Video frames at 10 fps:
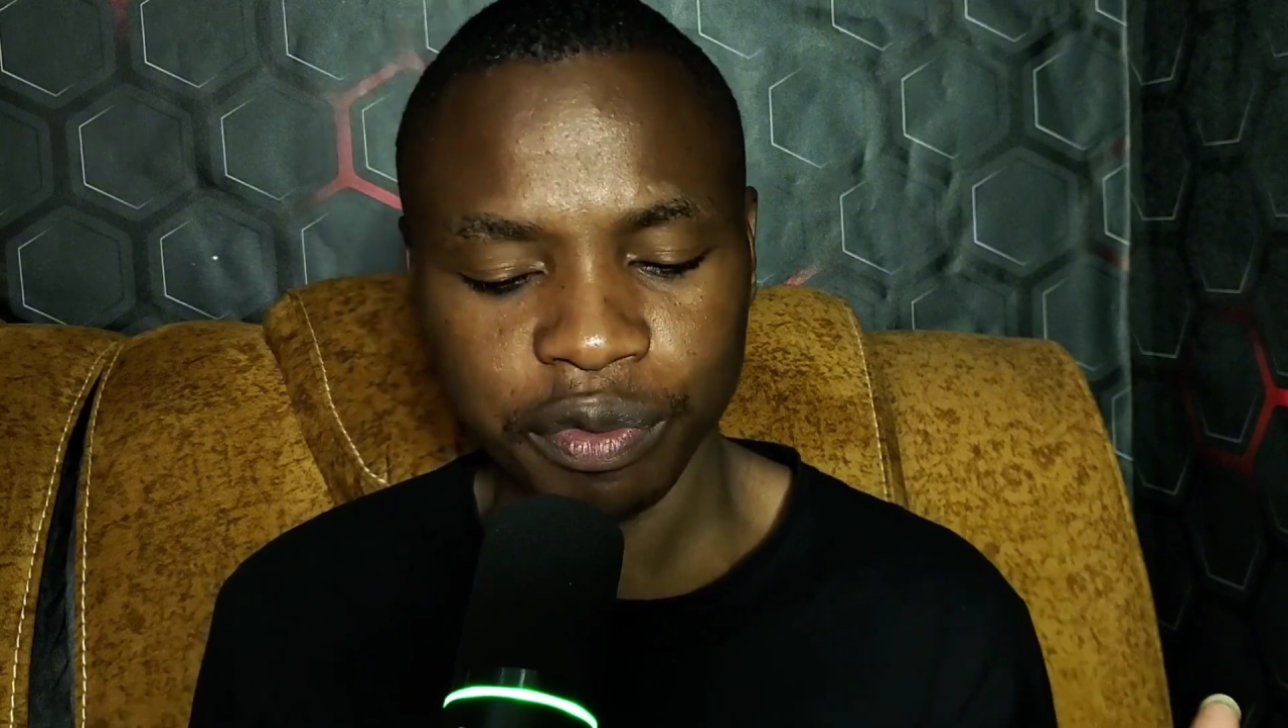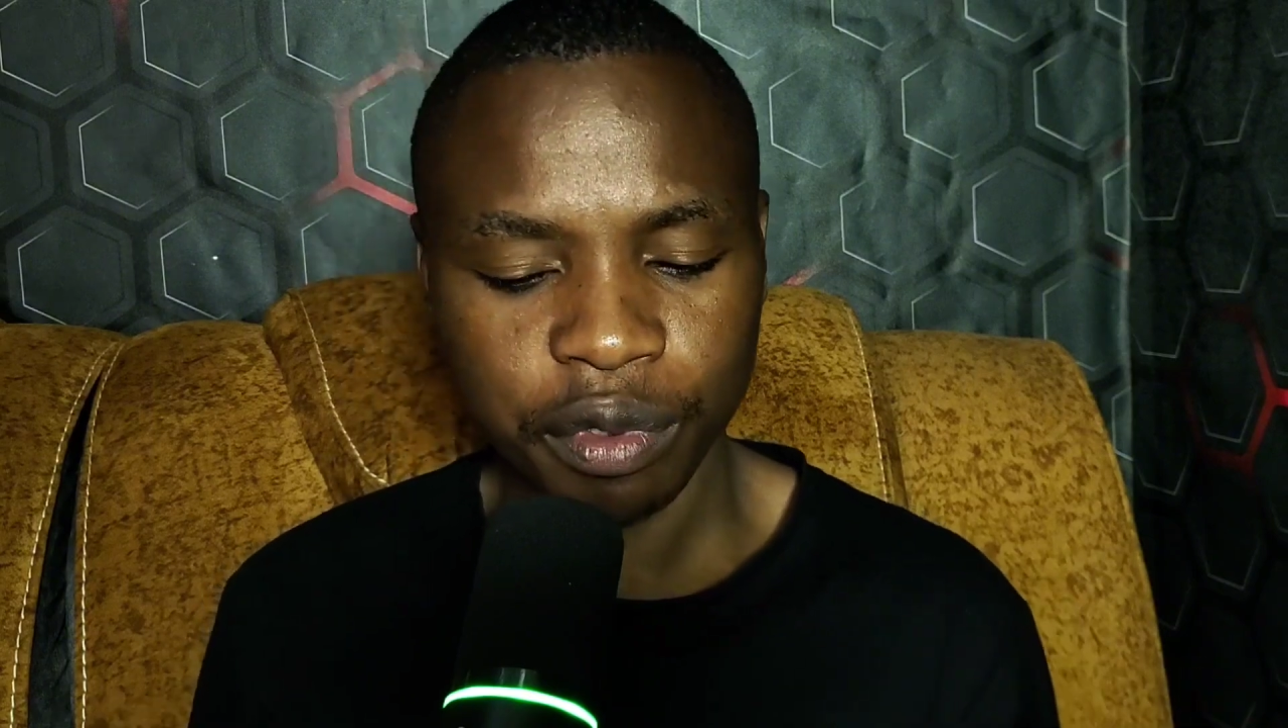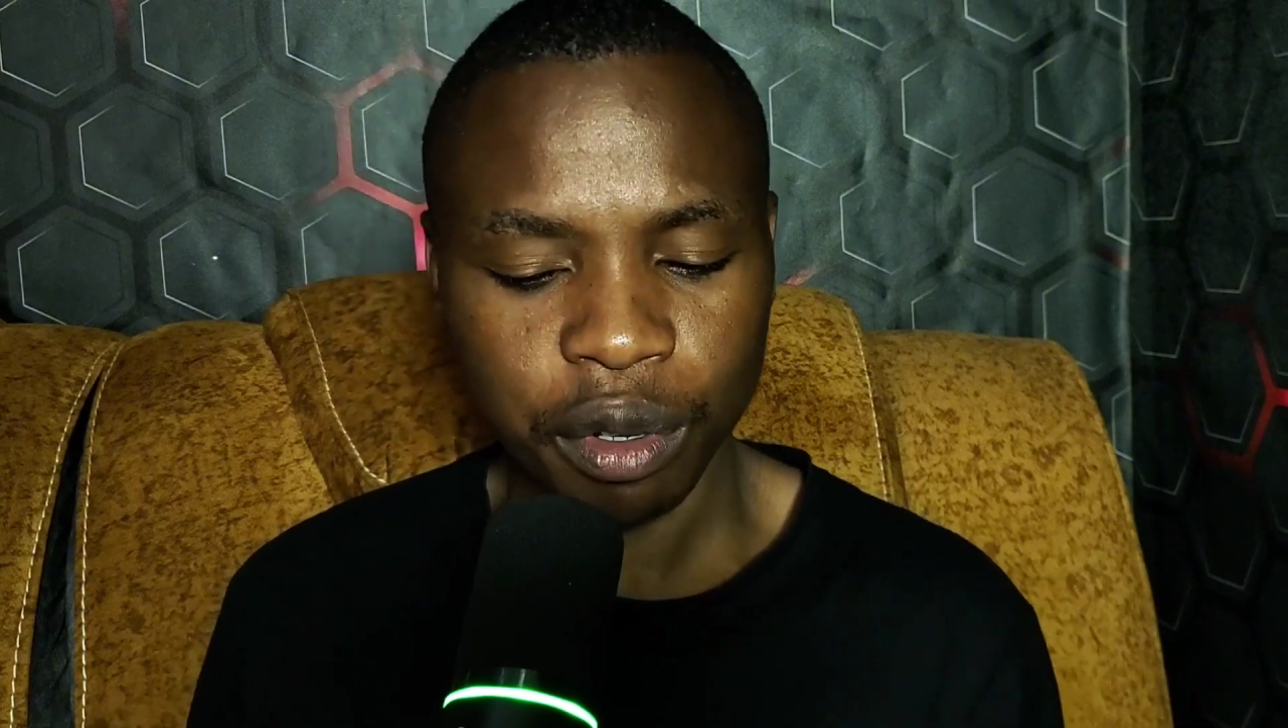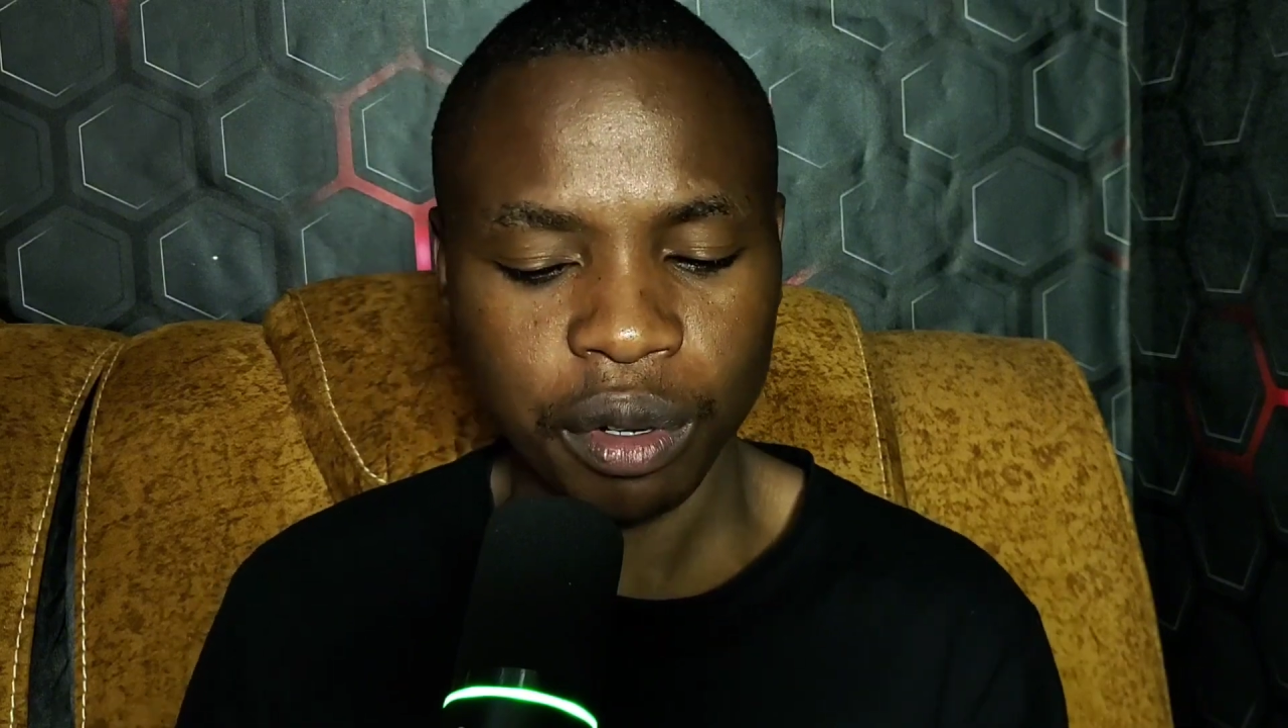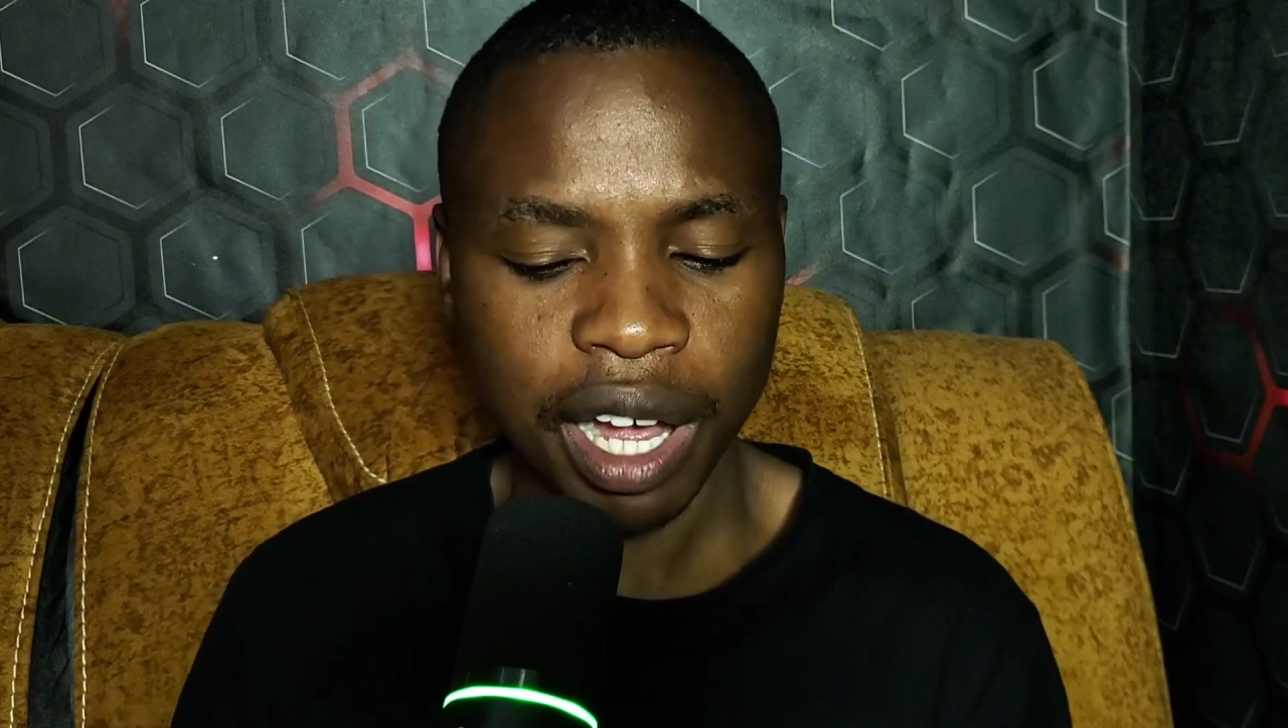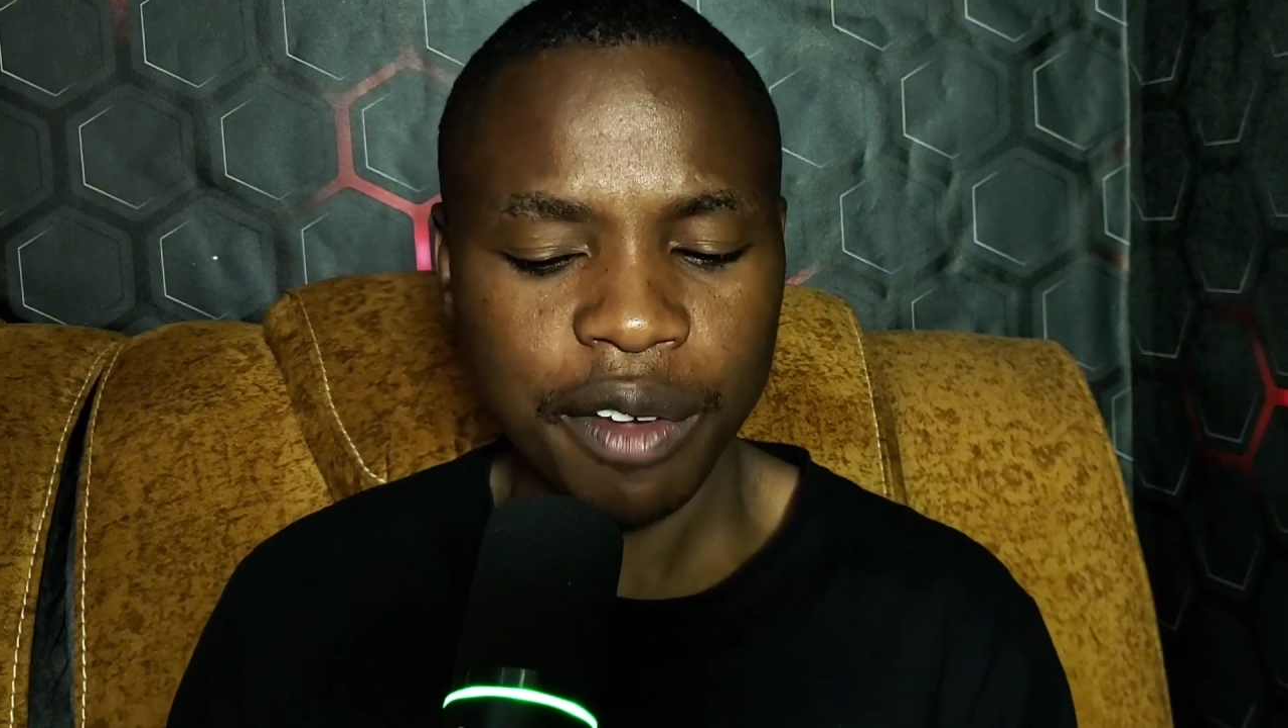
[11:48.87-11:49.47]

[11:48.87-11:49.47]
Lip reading: for